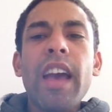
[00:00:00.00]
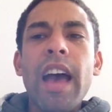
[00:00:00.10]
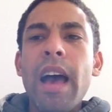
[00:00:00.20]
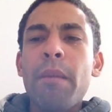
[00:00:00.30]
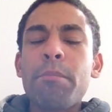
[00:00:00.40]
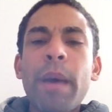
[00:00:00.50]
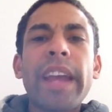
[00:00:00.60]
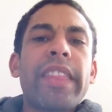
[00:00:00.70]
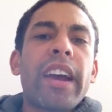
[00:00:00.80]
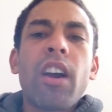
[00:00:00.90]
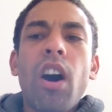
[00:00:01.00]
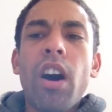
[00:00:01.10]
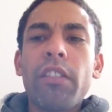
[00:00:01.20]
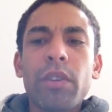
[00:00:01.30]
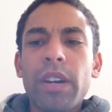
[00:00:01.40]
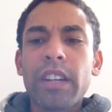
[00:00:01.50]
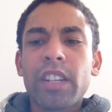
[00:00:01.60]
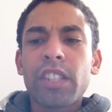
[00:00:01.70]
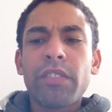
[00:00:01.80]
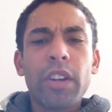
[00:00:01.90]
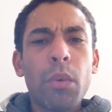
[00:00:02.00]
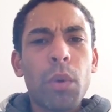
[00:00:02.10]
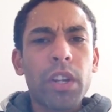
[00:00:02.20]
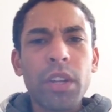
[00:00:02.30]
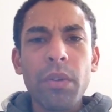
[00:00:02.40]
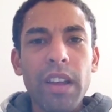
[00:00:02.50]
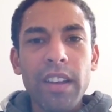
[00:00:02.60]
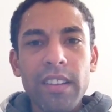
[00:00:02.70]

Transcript: and pay their car and all that kind of stuff. I don't want to do that.